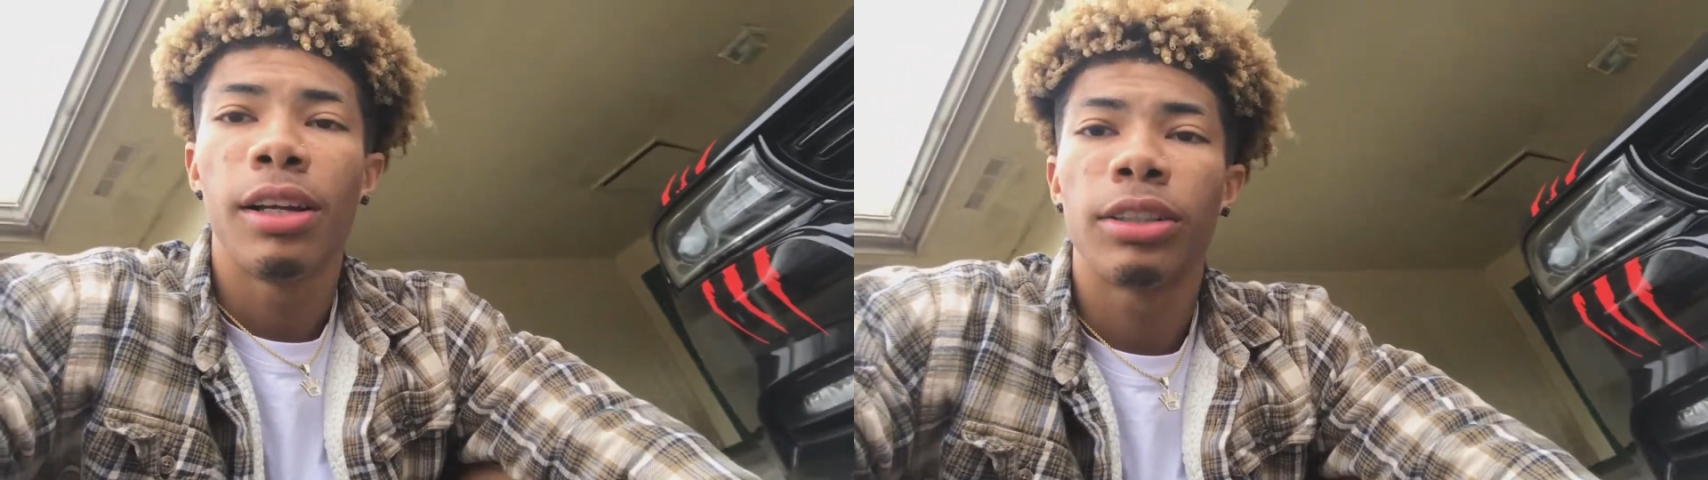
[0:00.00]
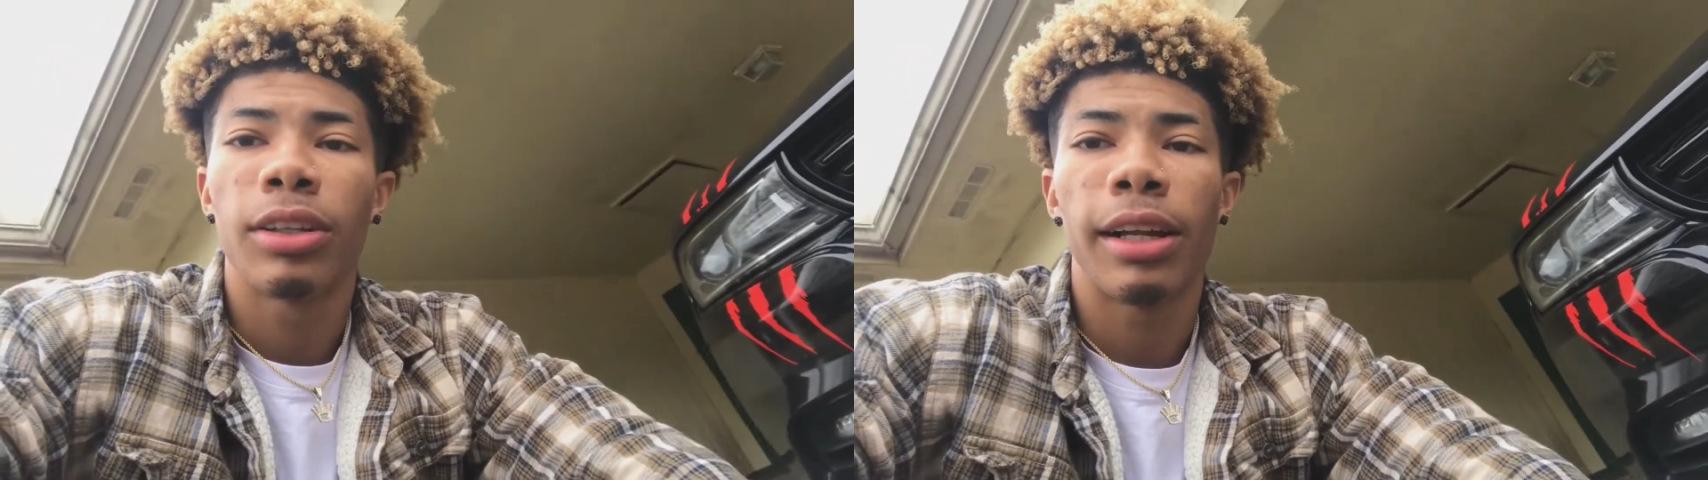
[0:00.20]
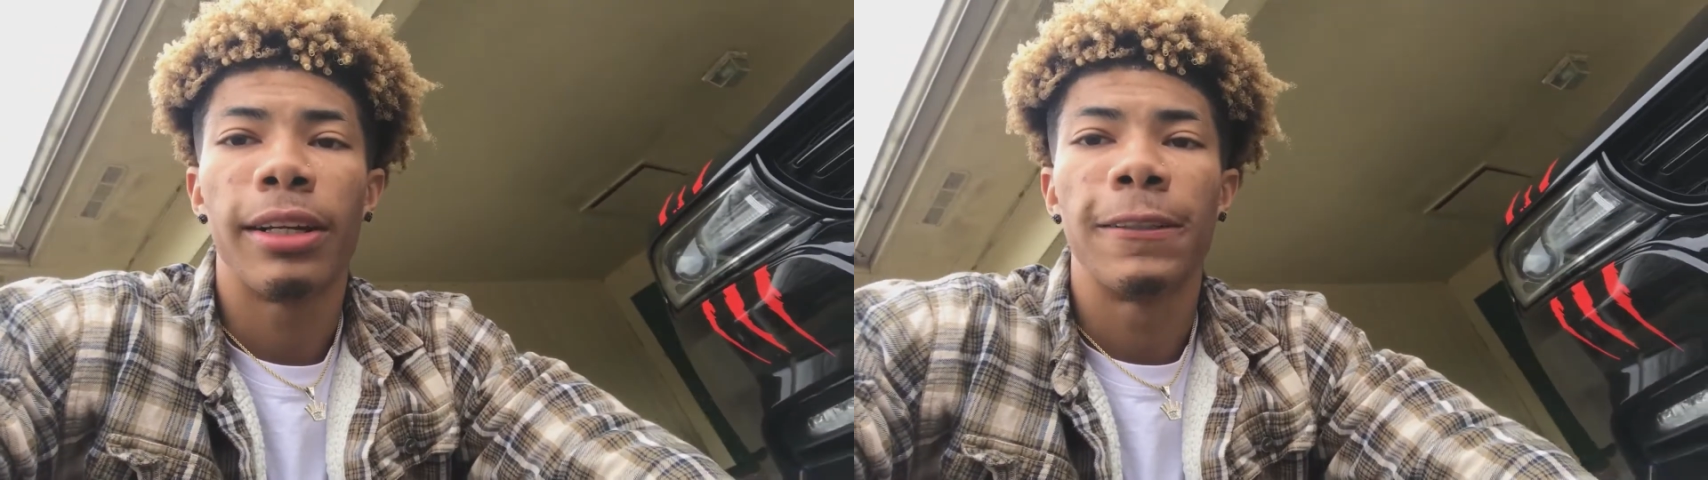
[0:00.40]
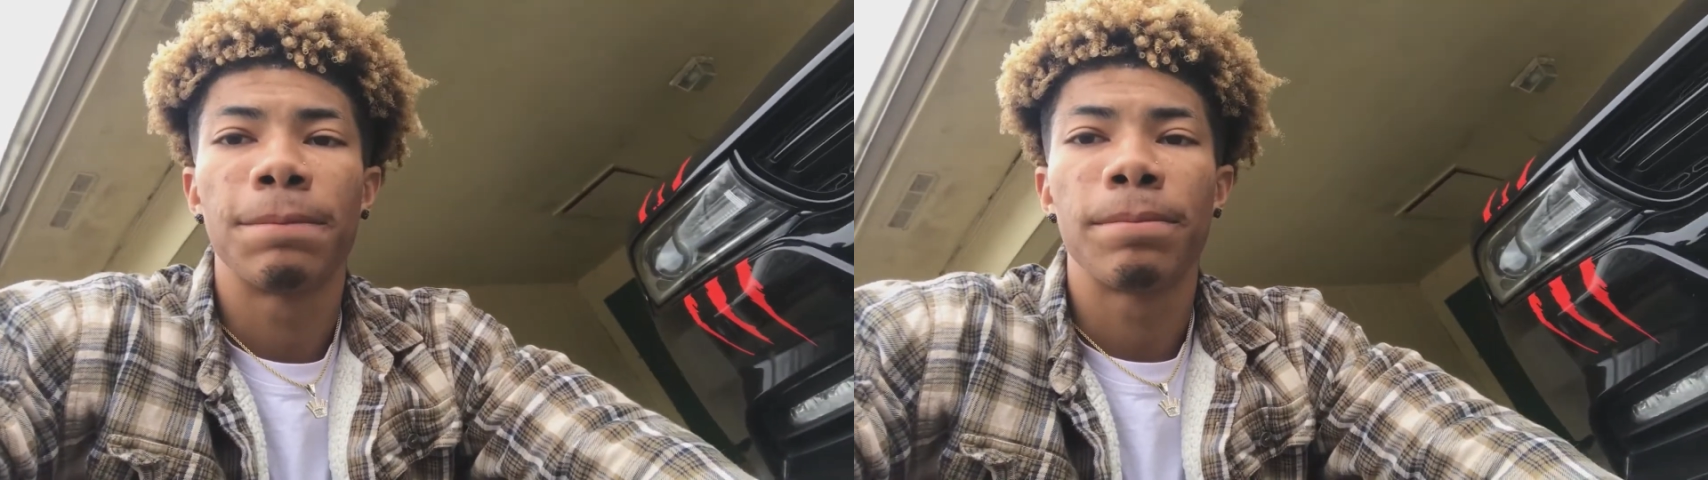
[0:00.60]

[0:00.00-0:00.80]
So like